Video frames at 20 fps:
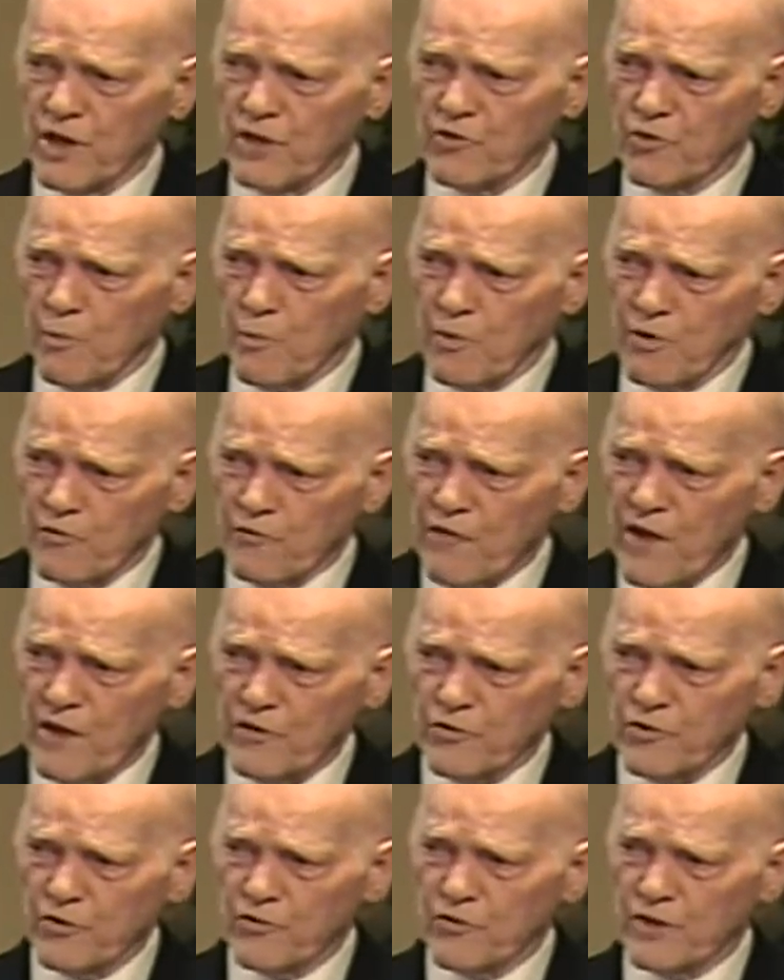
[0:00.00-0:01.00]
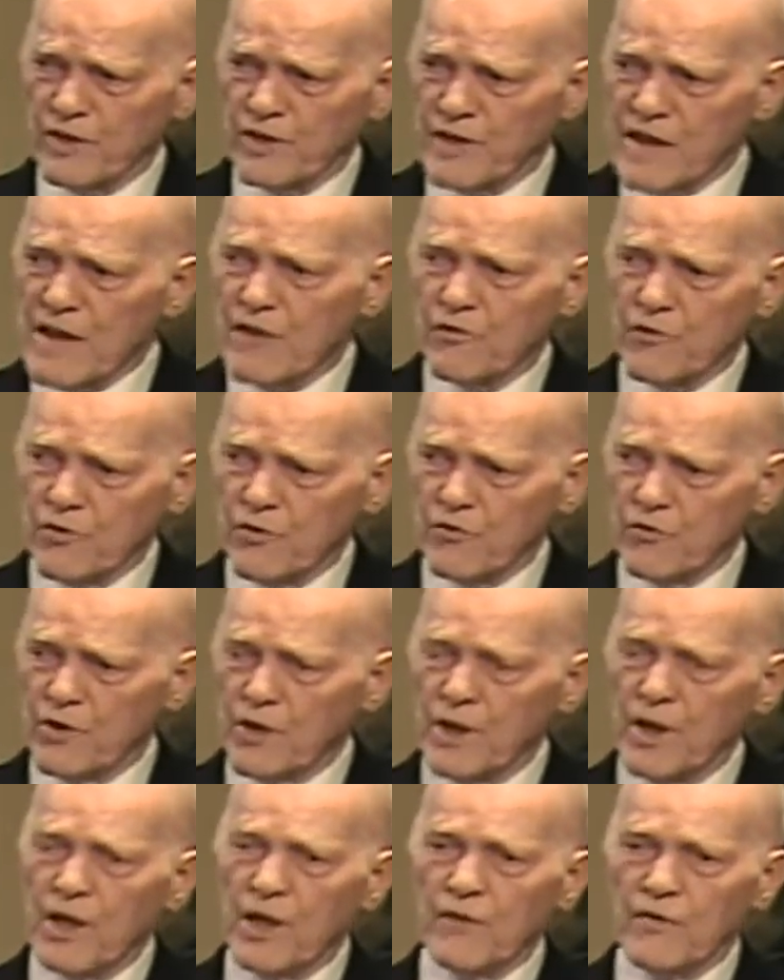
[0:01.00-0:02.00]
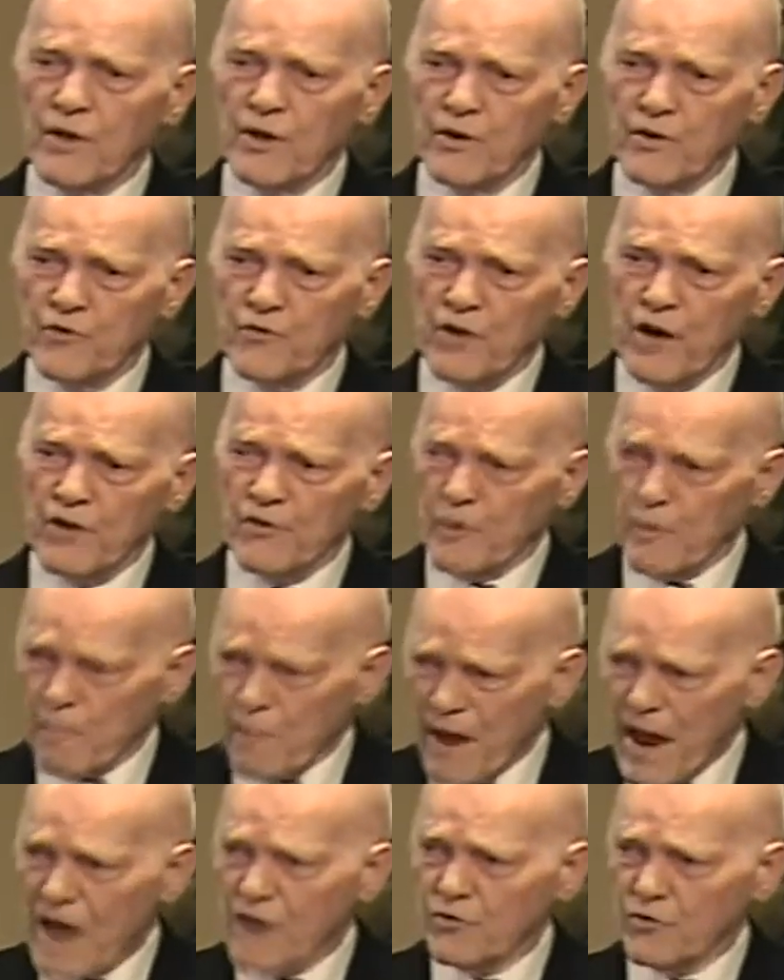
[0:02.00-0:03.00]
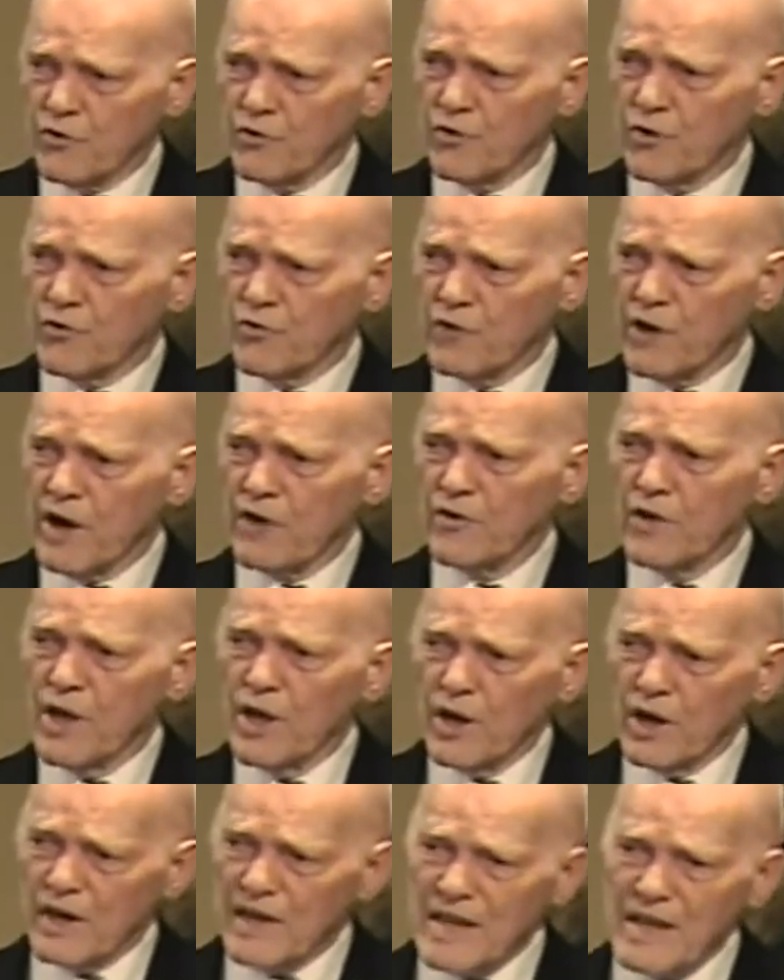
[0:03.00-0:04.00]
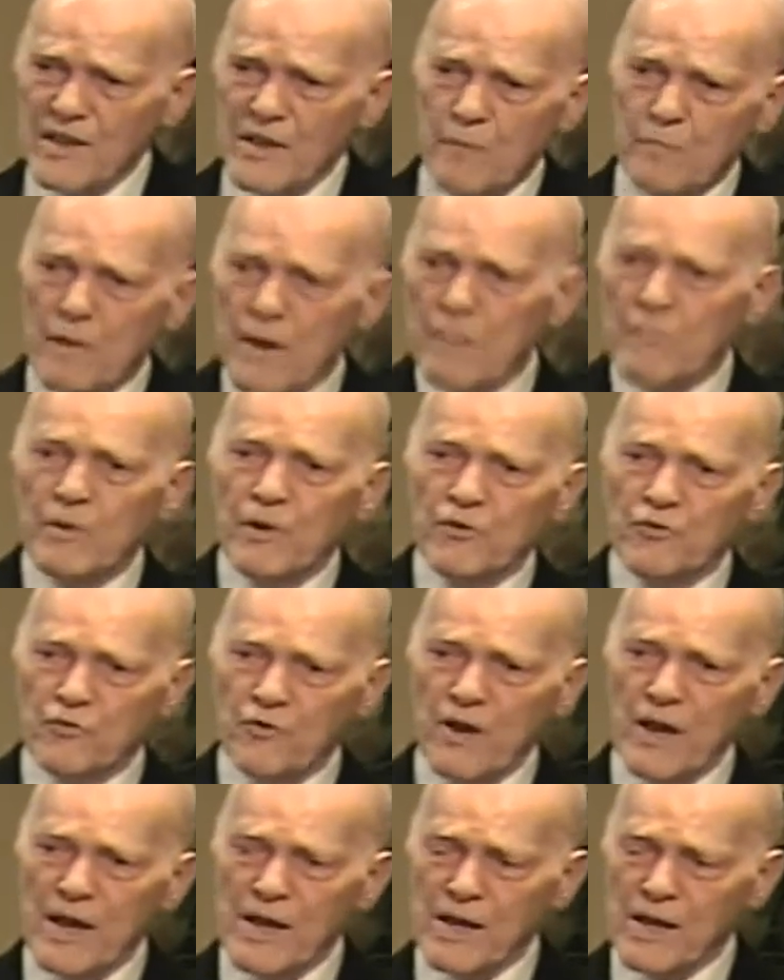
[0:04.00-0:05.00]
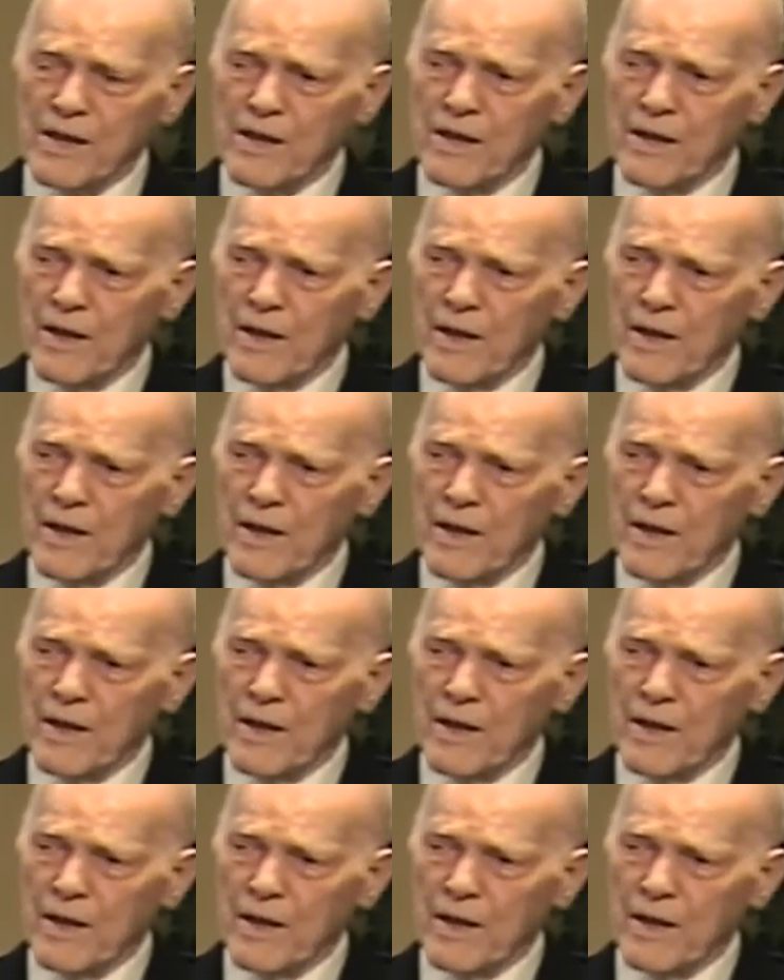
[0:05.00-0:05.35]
It's the professors, the teachers that are in charge, the pastors in charge, leading the people astray